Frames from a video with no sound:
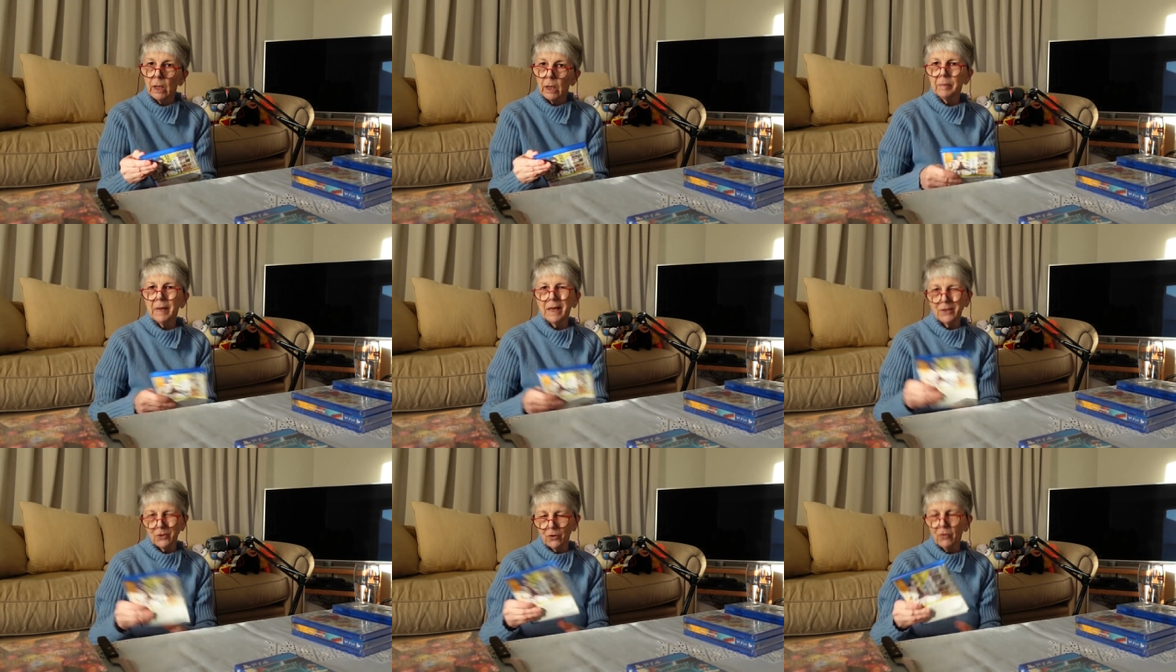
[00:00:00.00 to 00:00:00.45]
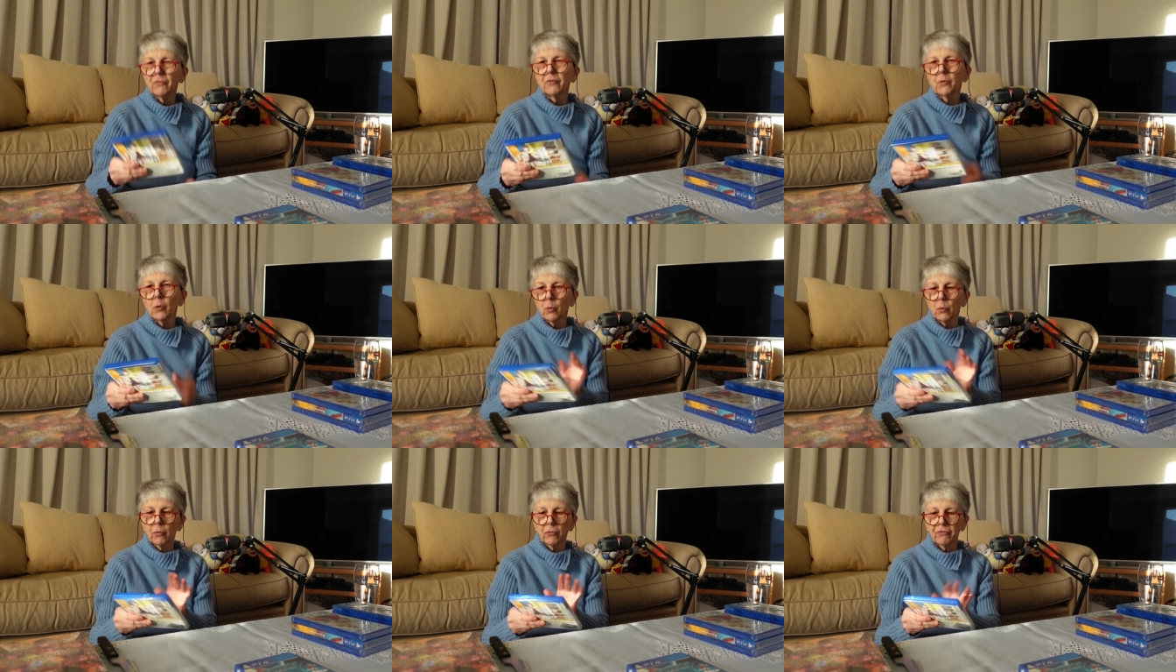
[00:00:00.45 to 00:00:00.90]
but of
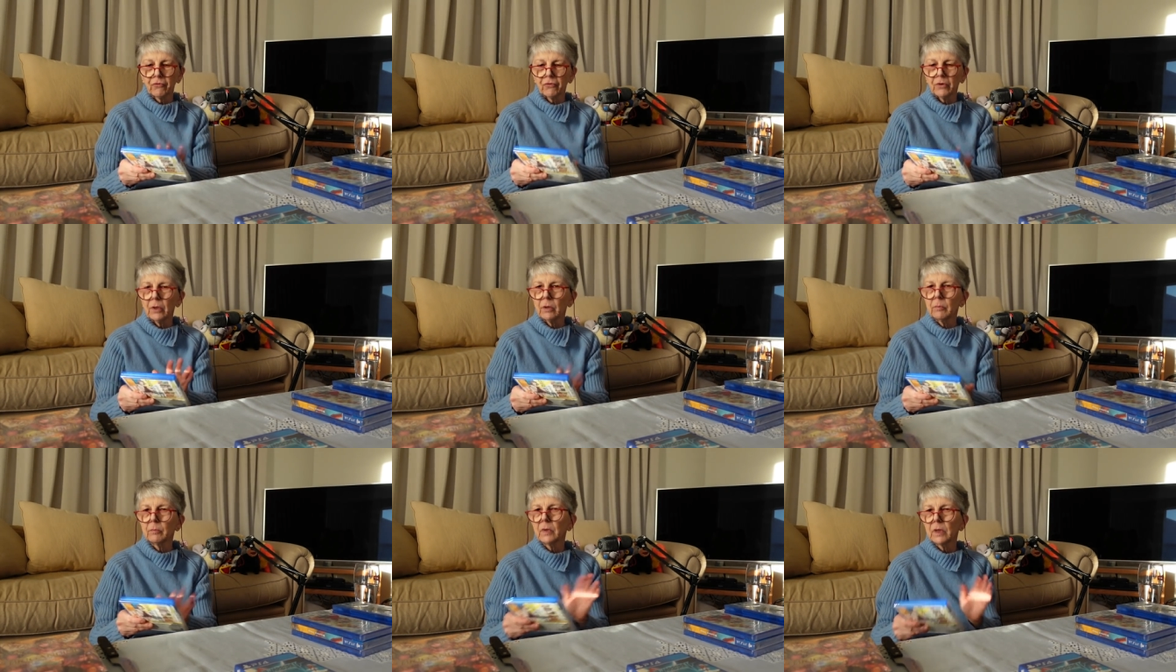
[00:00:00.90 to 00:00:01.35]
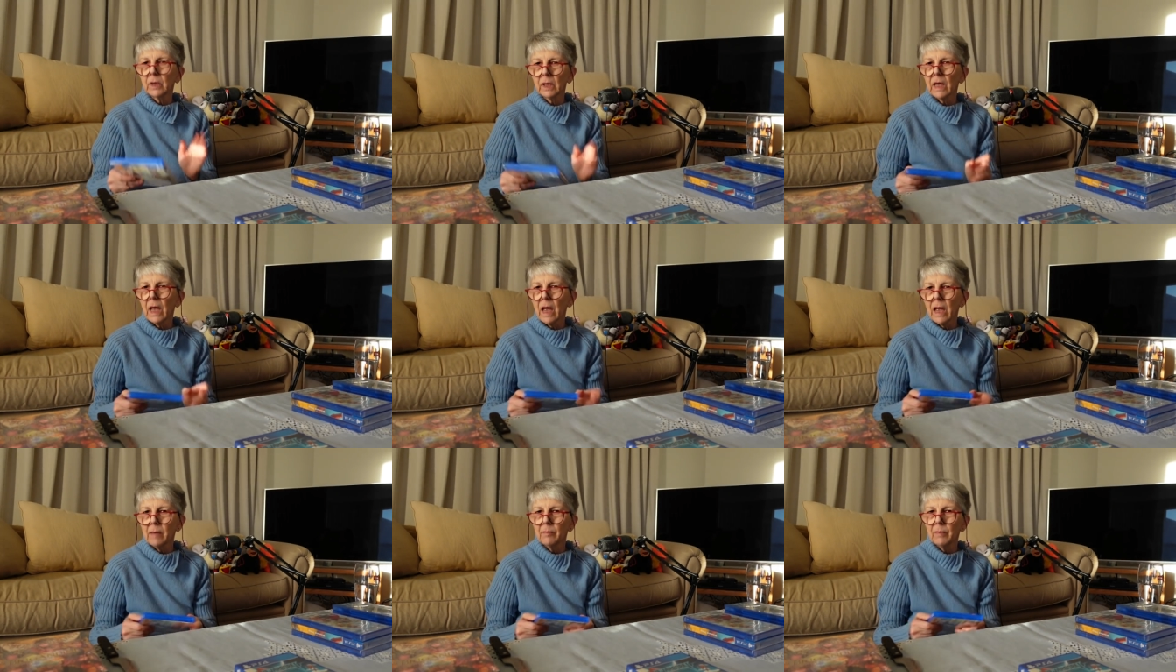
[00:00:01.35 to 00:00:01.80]
course the
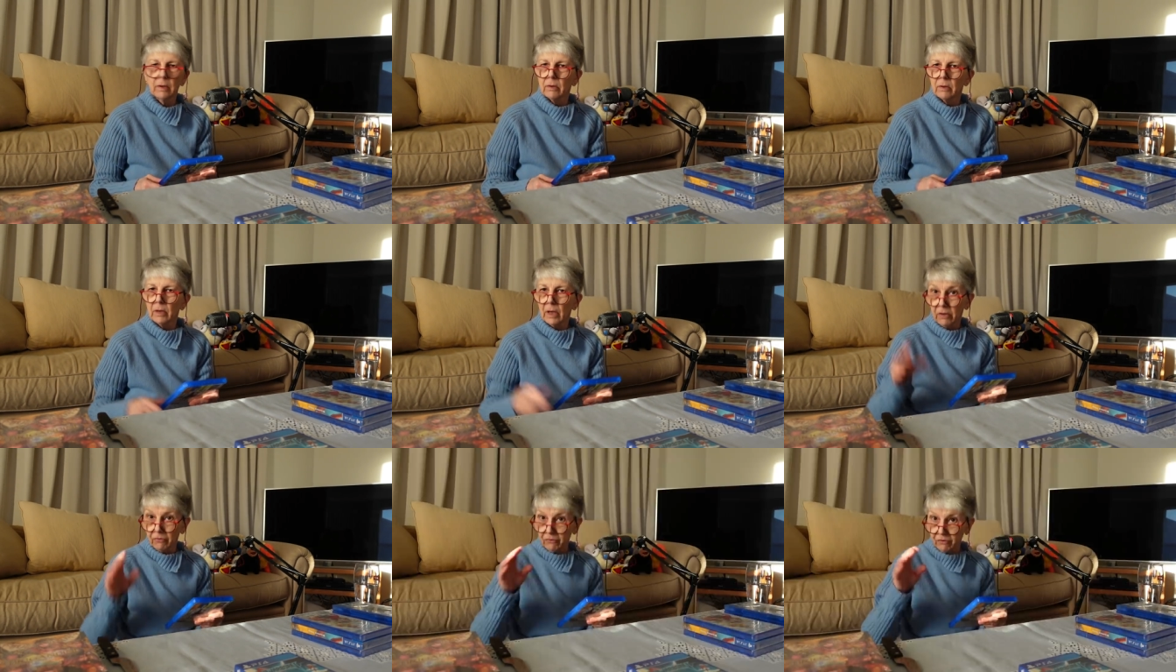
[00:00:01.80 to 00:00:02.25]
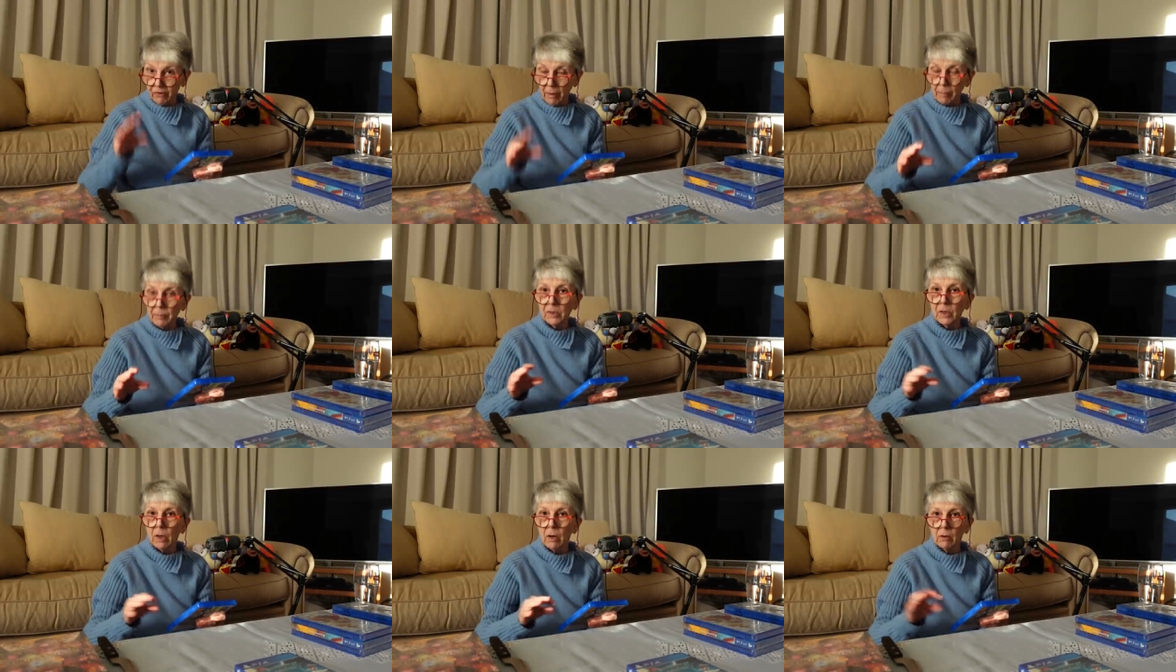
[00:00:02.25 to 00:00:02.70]
game has
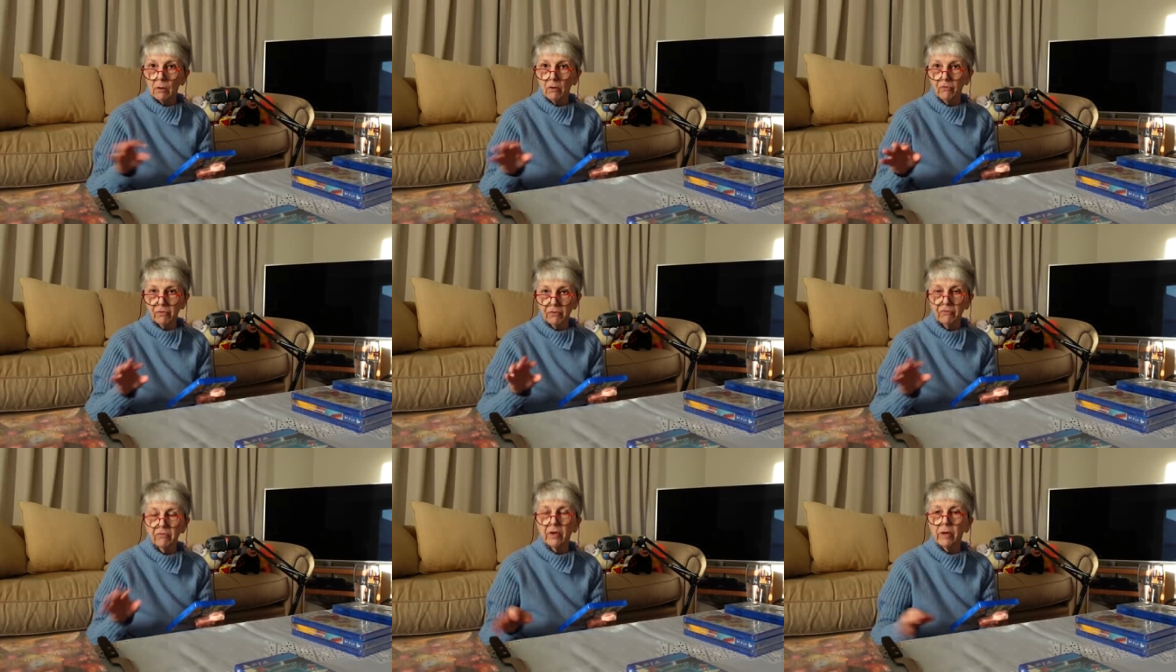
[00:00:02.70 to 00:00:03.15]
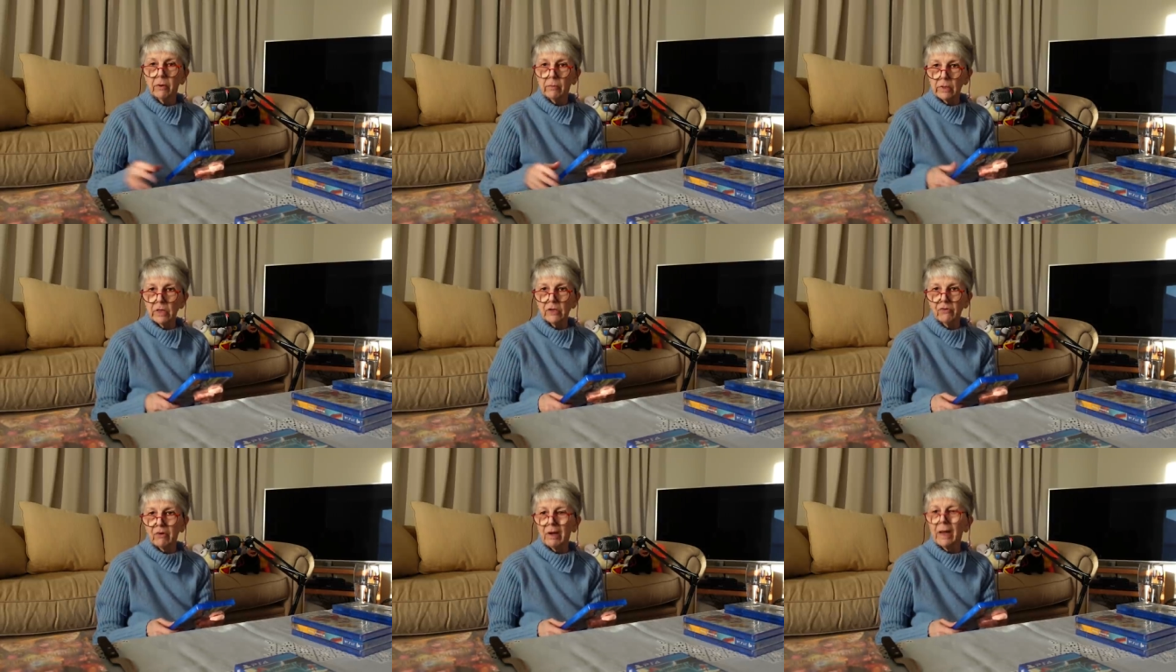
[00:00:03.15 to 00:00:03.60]
subtitles in
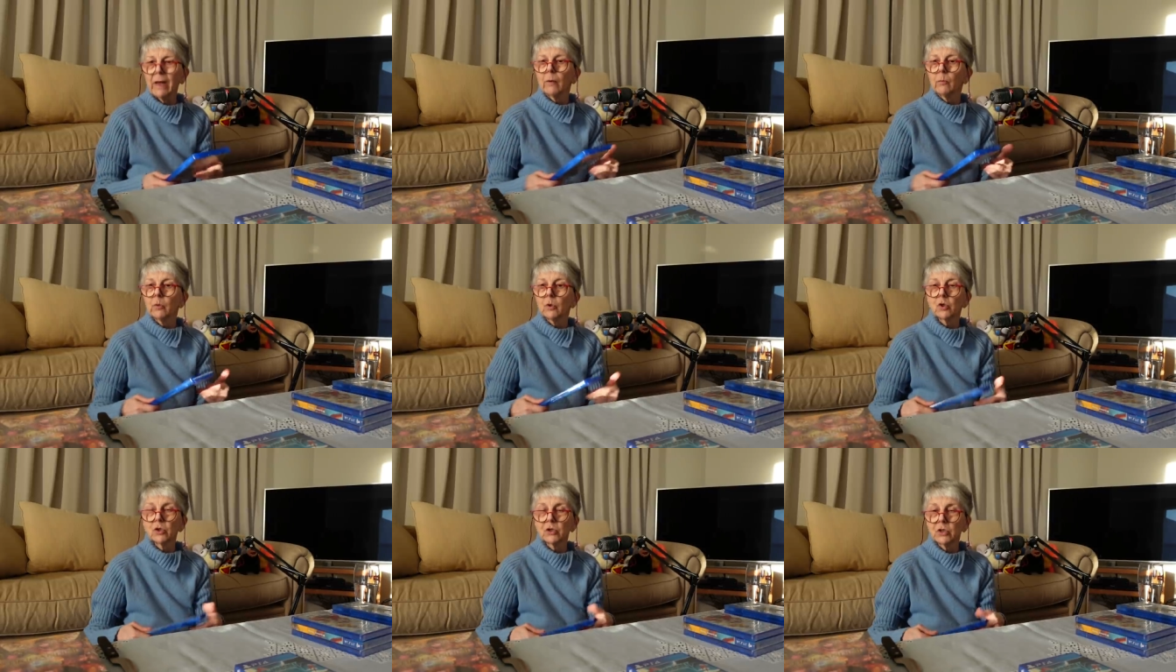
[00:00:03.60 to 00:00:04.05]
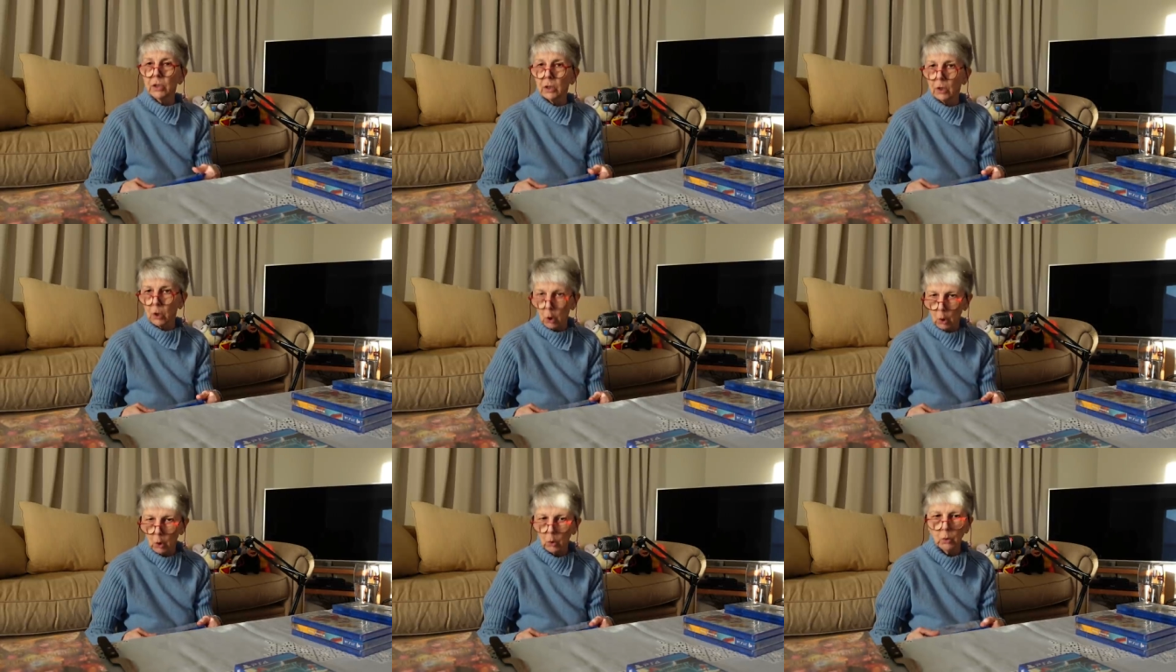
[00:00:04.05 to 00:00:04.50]
various languages,
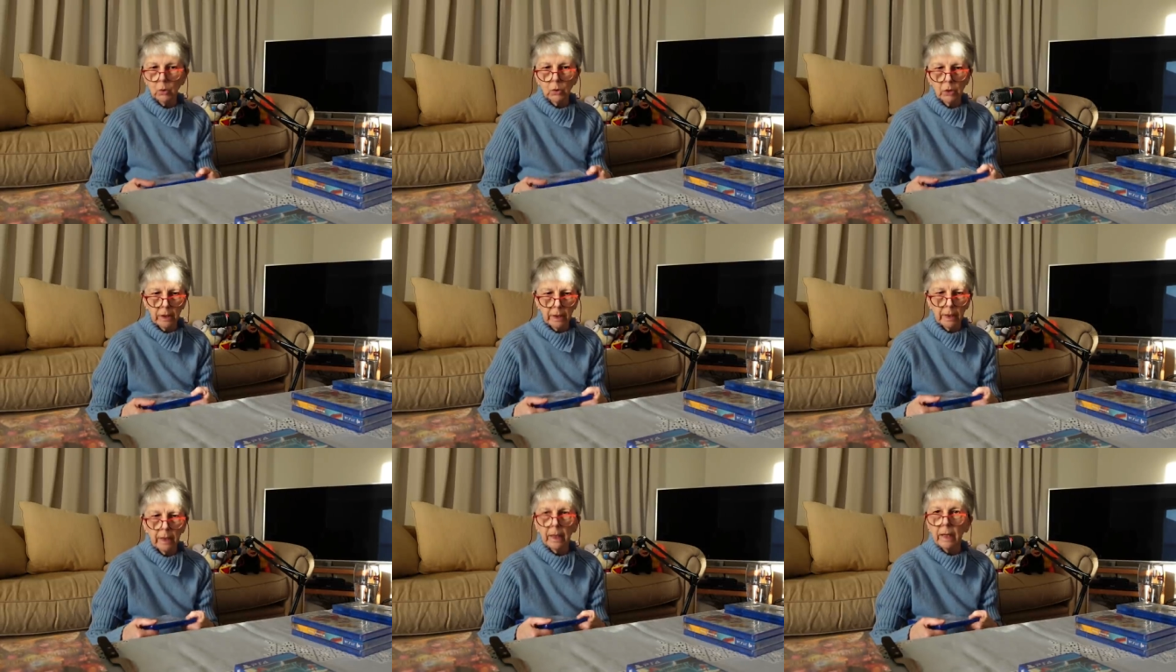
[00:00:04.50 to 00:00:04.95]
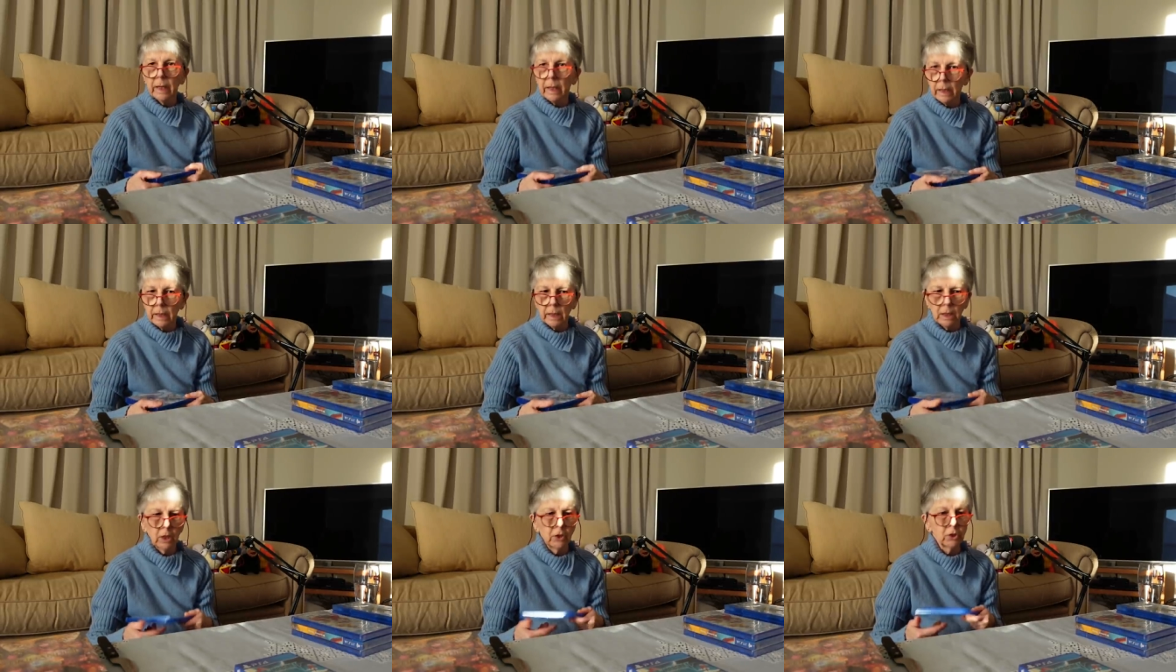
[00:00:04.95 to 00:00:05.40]
including
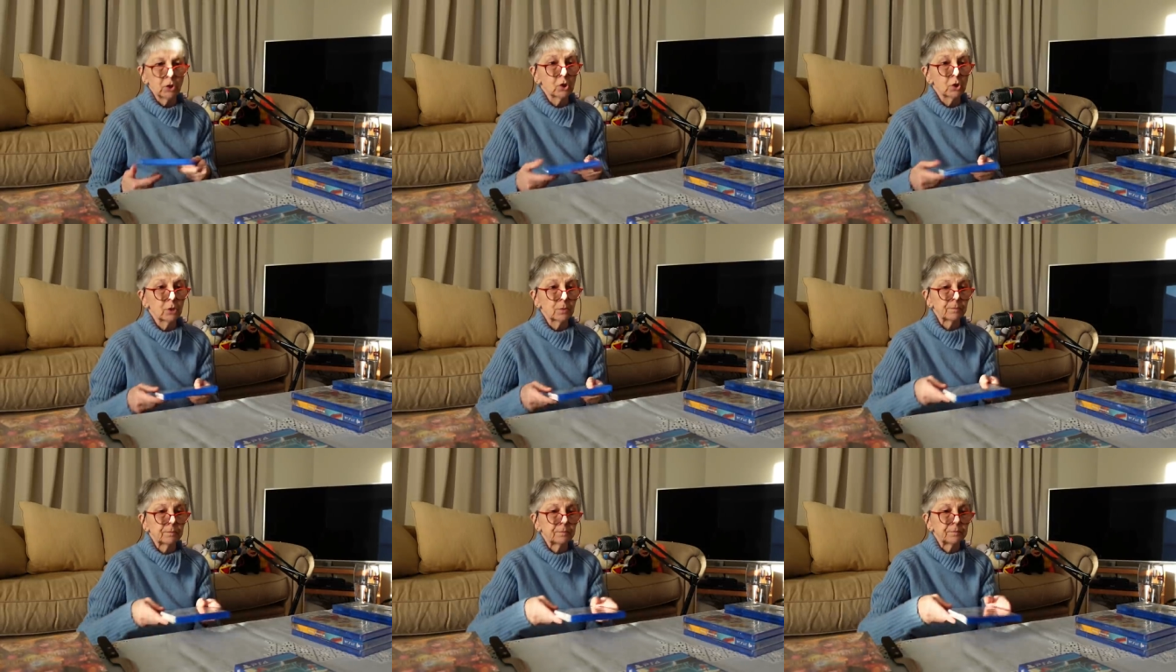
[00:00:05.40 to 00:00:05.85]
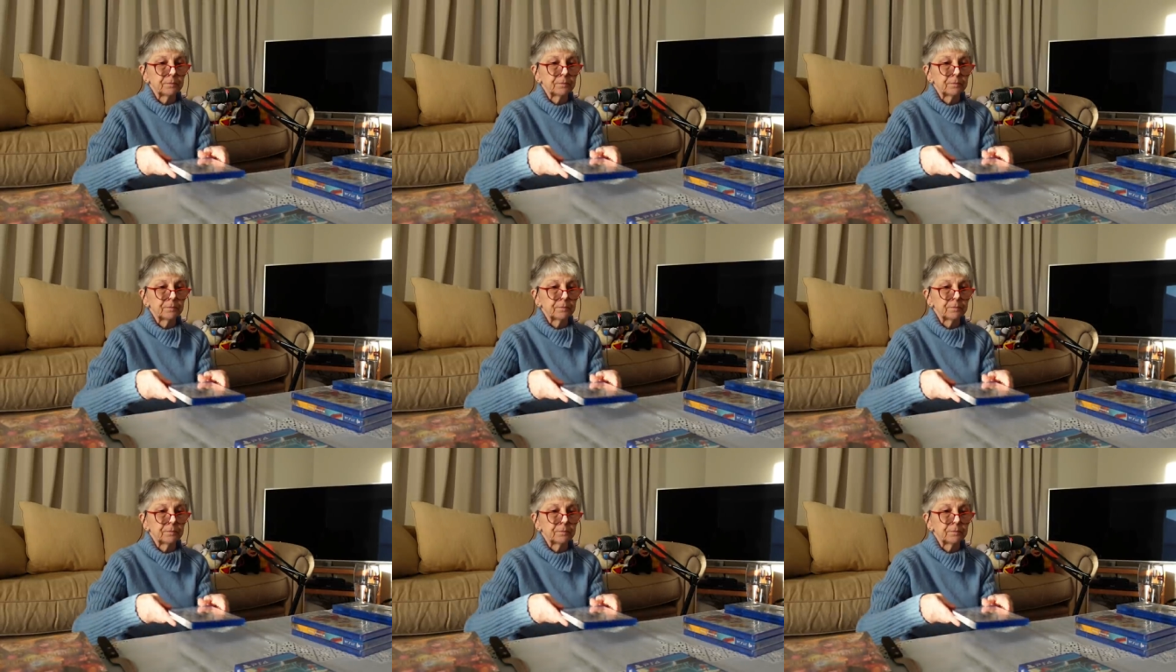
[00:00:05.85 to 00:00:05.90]
English.